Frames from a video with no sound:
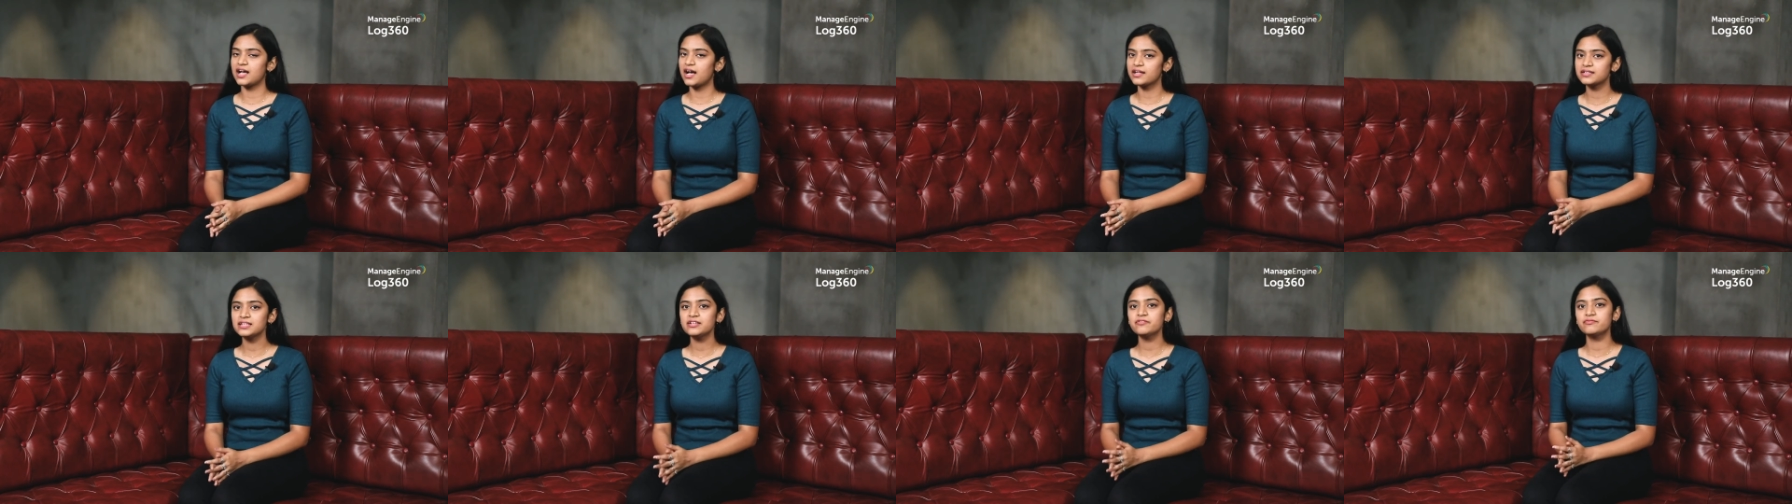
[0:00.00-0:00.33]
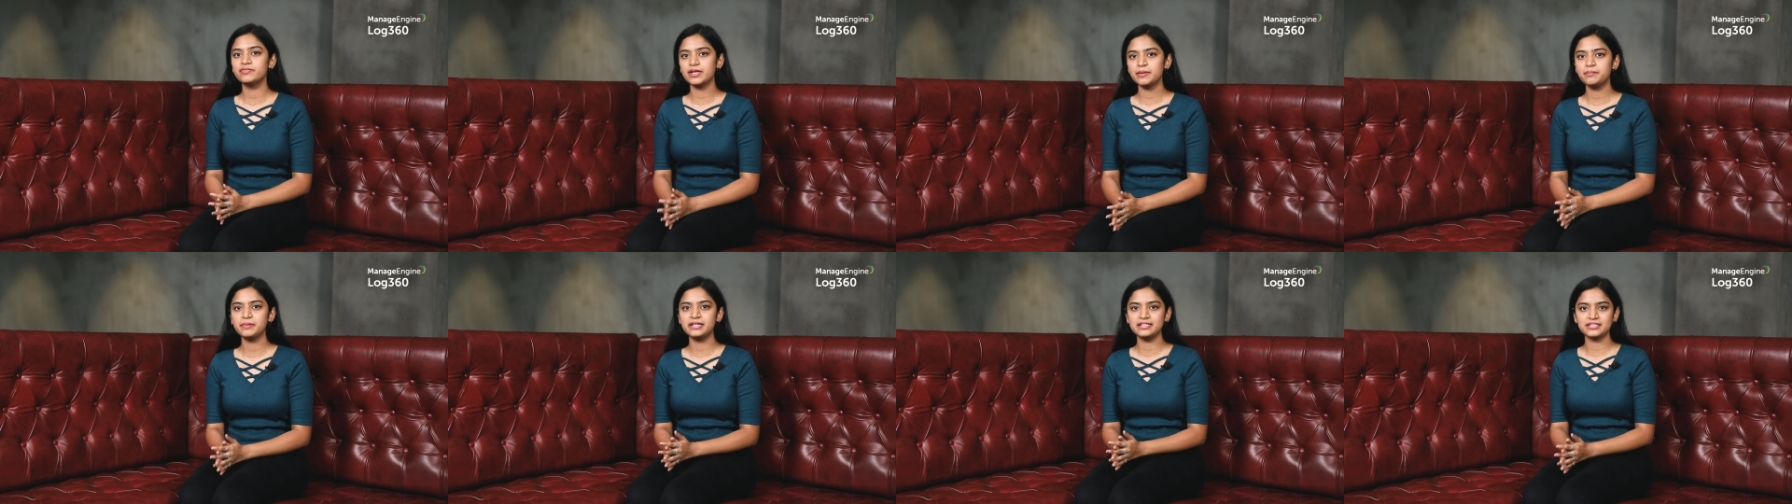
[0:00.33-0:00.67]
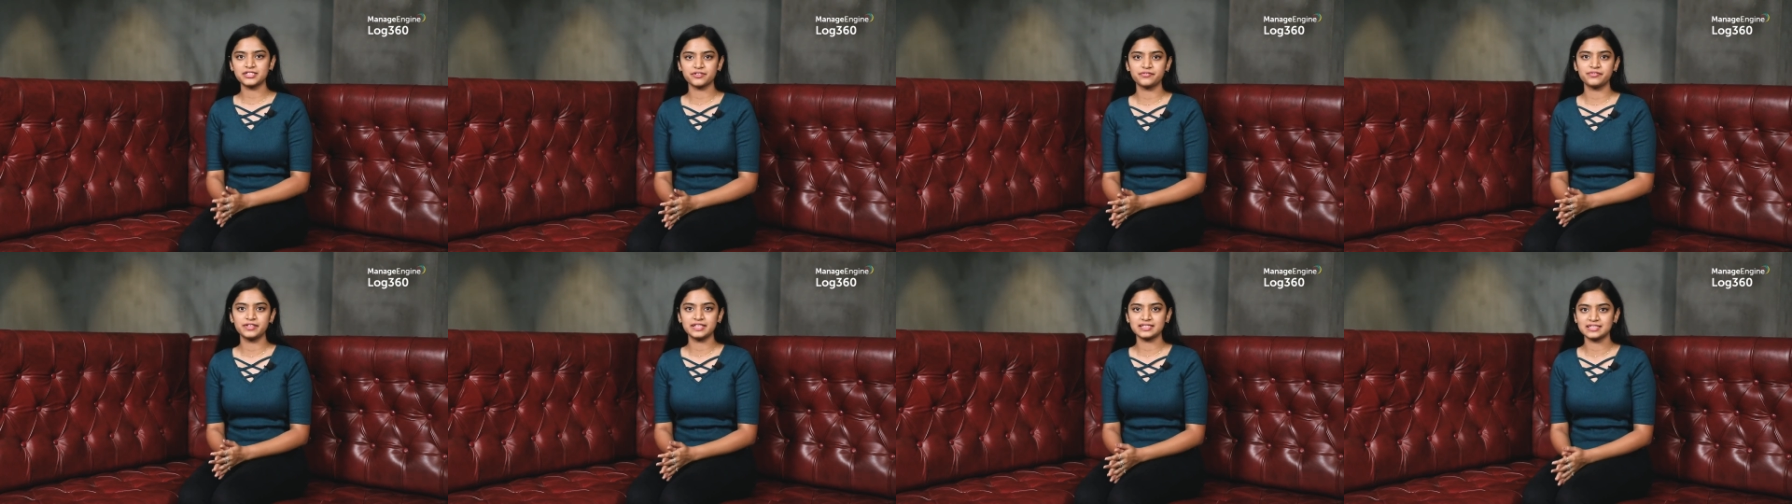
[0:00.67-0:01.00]
other web
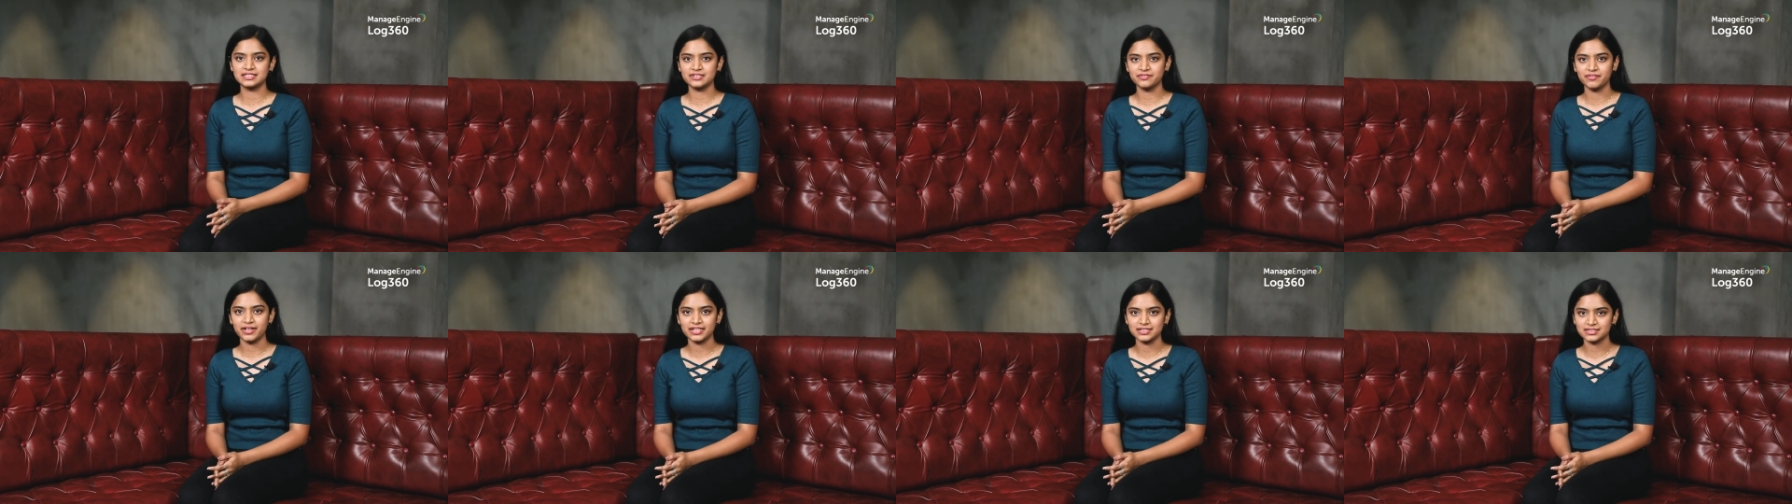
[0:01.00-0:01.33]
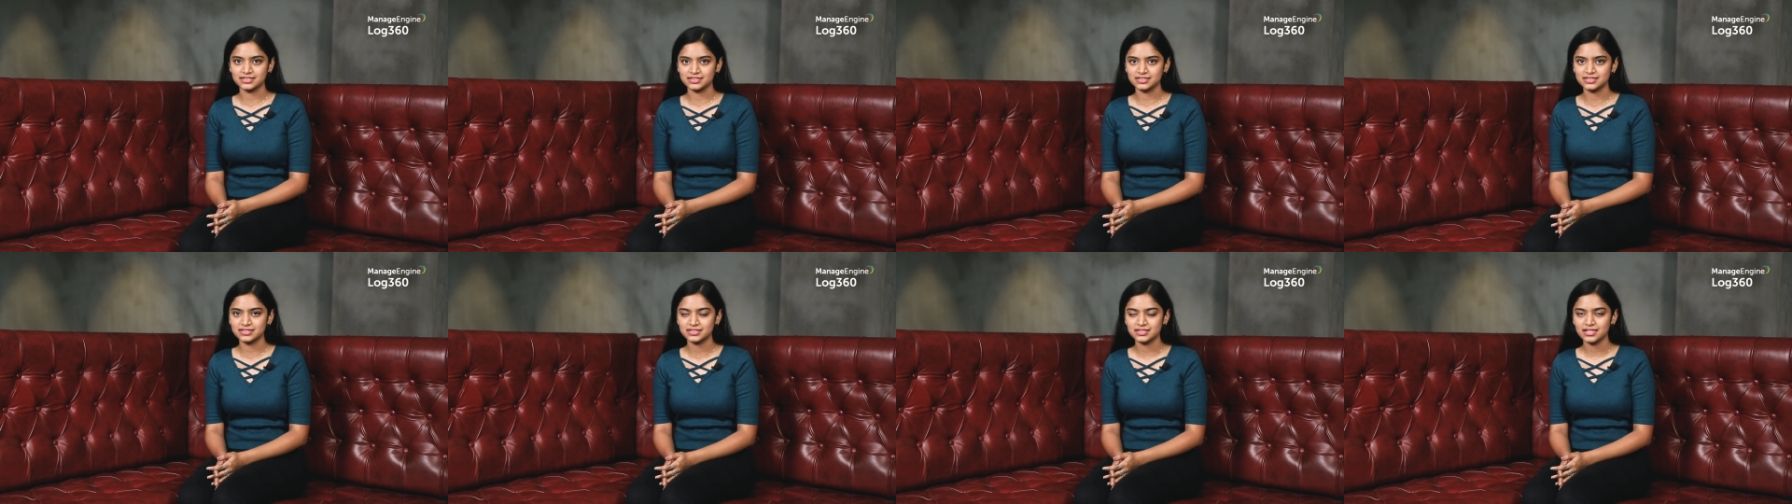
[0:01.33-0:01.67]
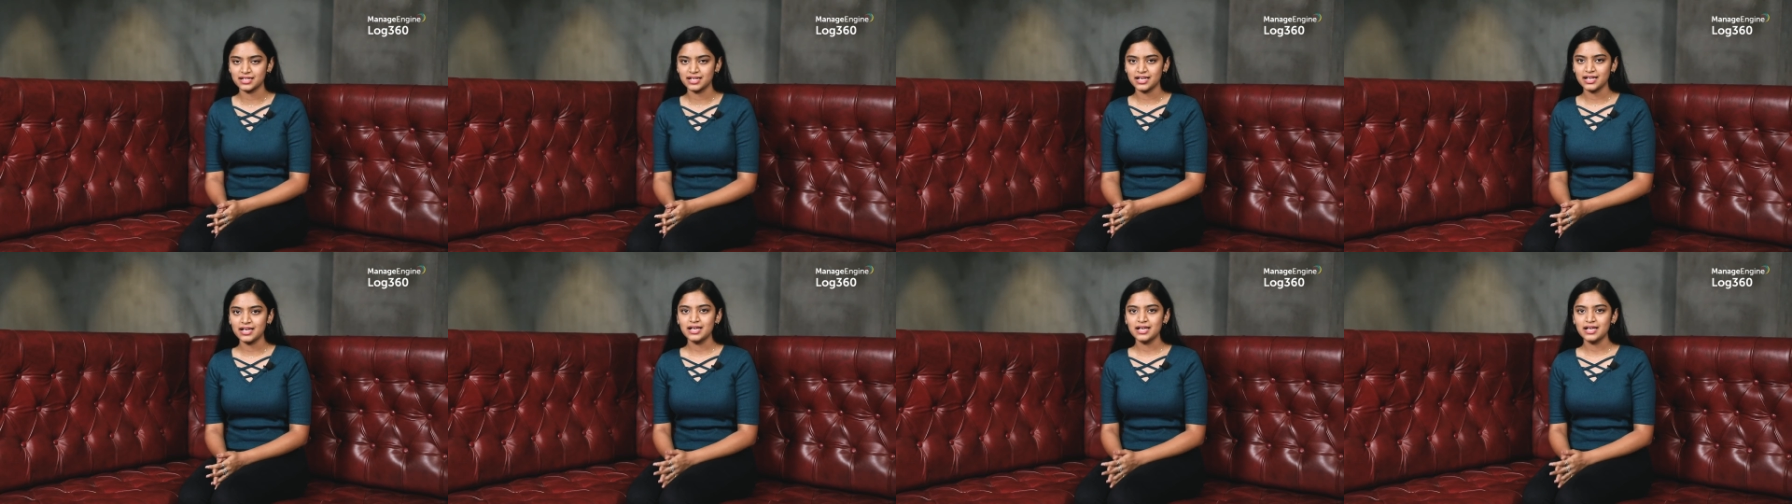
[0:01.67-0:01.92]
interface devices.